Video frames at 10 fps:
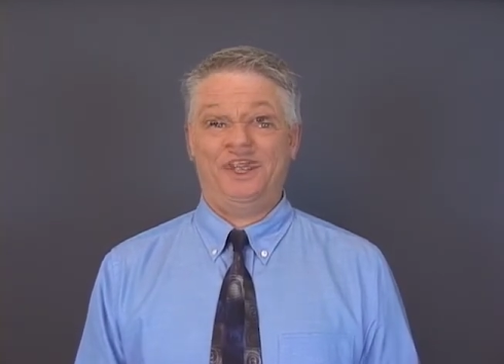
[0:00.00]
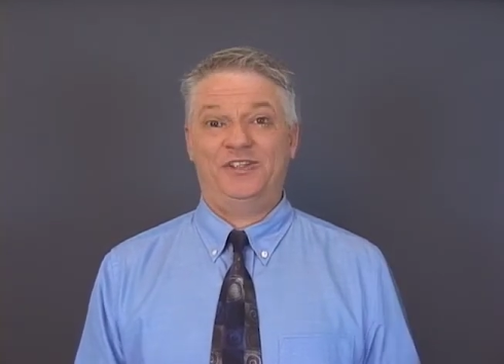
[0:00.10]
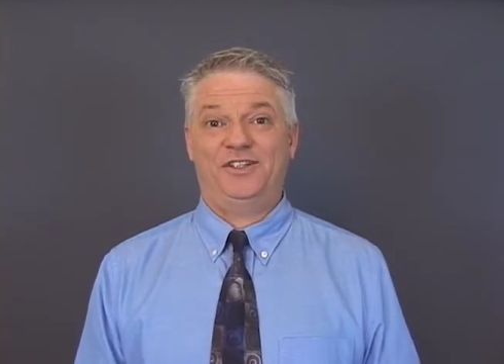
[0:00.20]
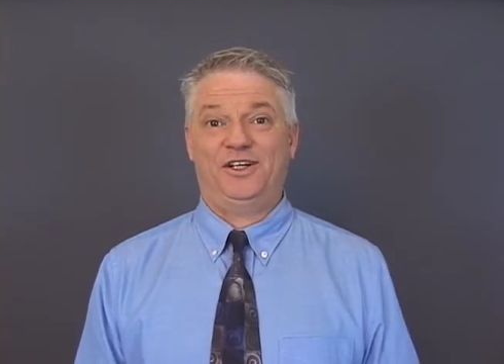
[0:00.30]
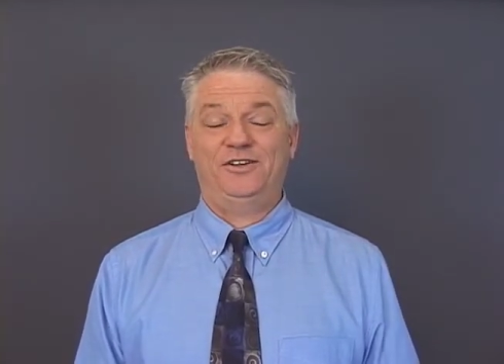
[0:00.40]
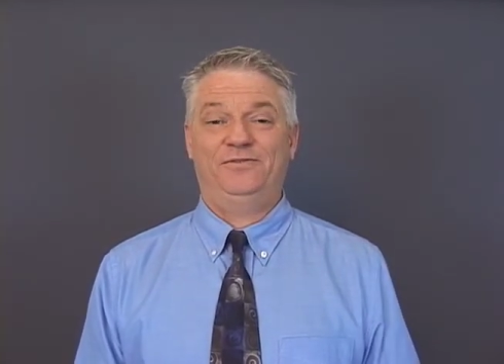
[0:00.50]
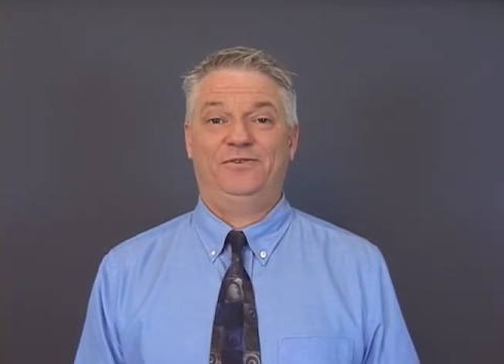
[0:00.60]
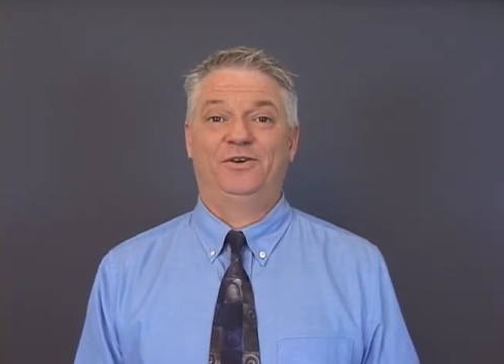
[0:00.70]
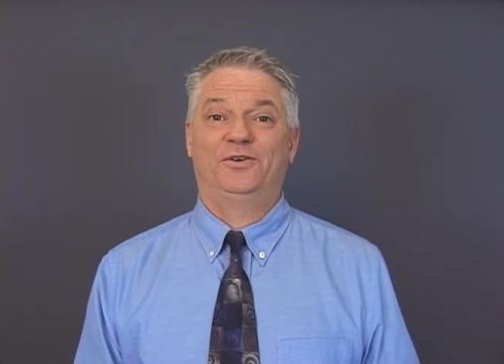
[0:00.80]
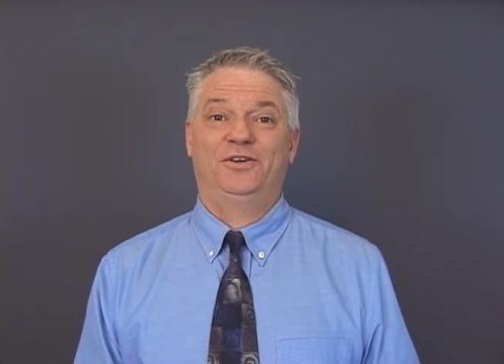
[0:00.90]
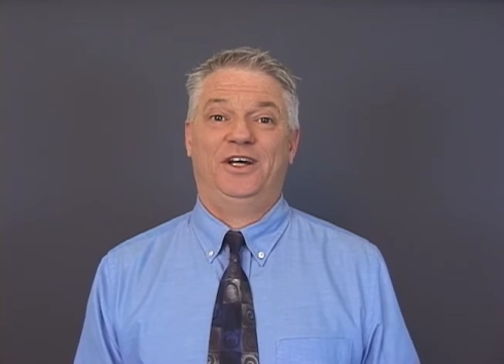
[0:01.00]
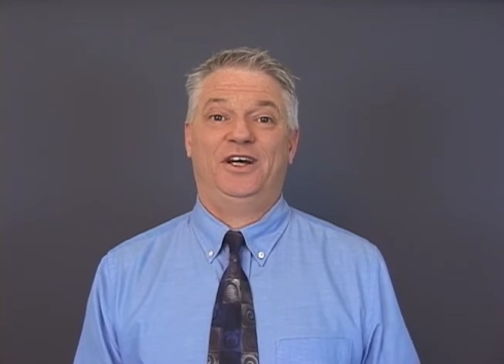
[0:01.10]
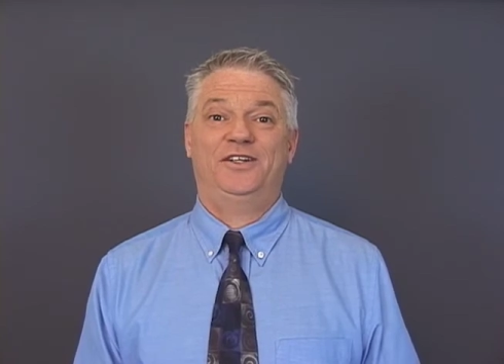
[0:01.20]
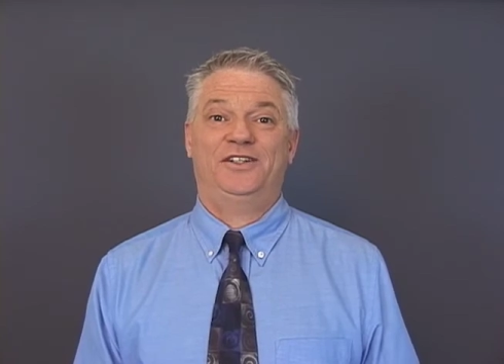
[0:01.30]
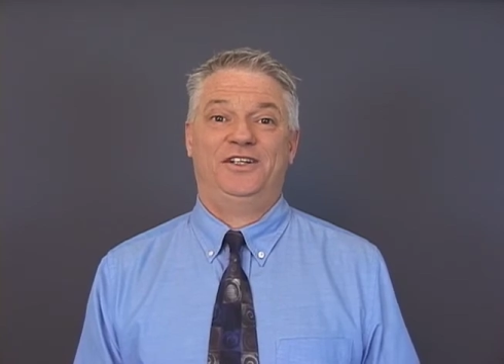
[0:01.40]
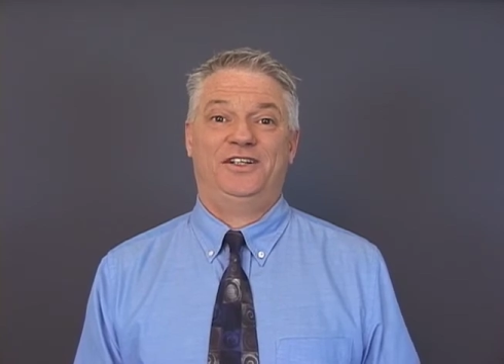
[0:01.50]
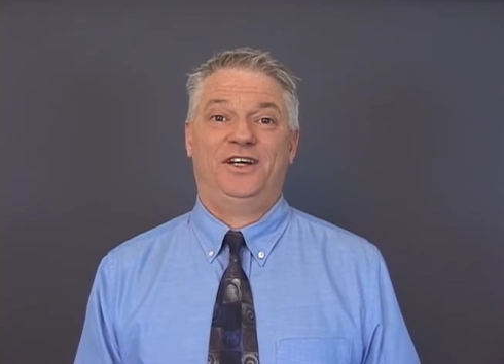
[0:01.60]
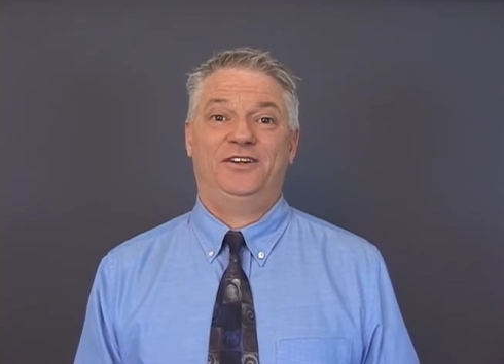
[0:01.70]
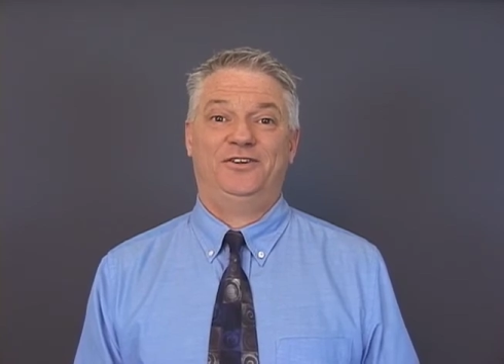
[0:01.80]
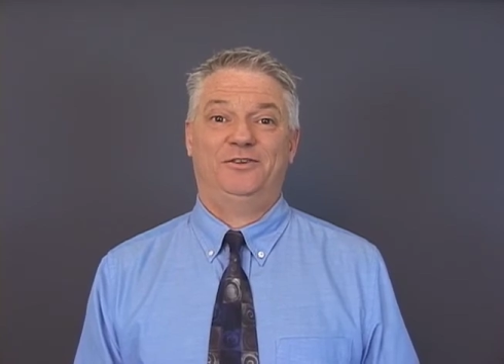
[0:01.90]
My cell phone as a
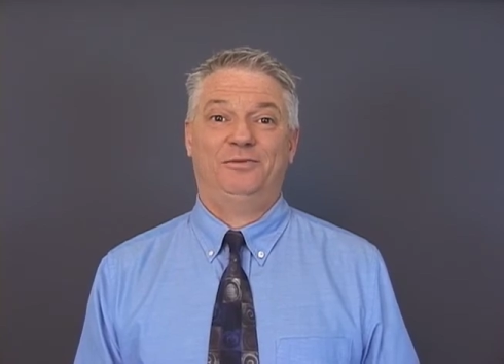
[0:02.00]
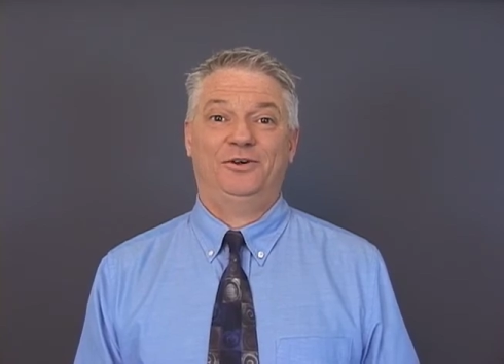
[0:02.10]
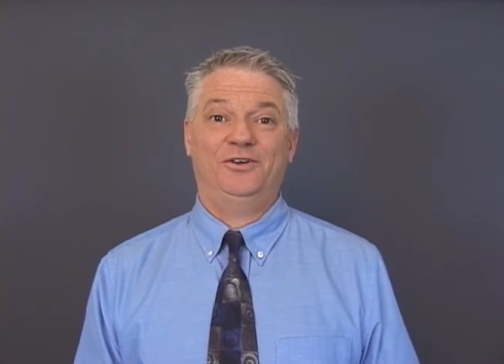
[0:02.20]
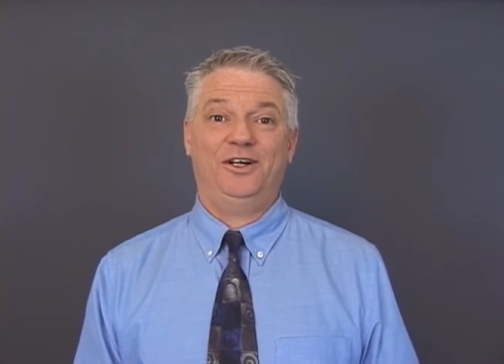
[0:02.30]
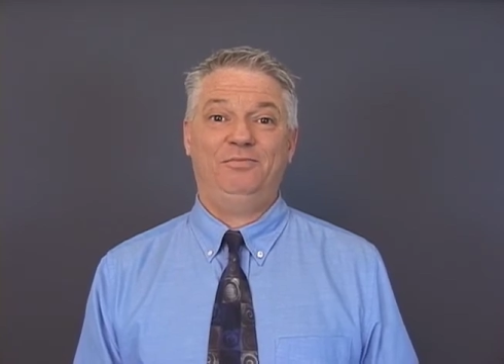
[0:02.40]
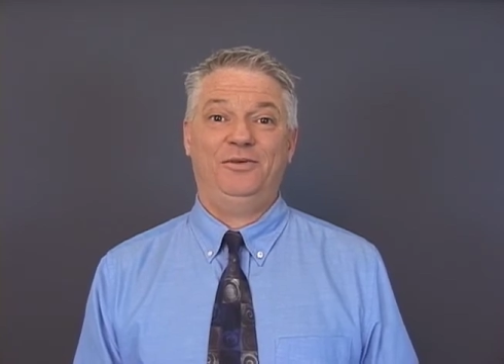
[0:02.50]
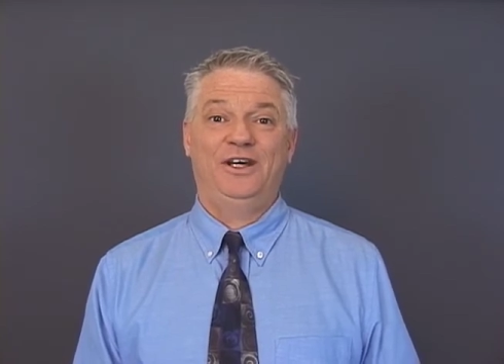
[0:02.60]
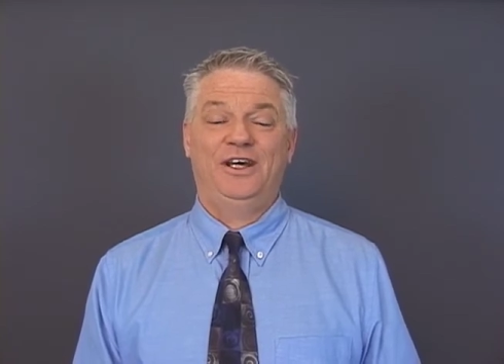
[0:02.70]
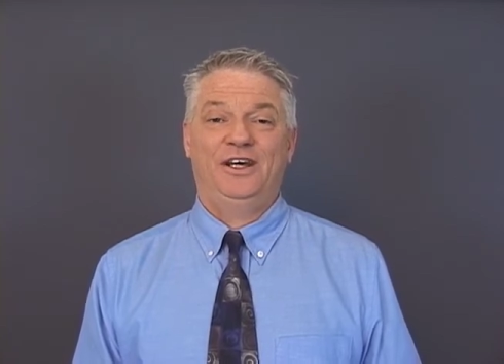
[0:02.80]
tethered modem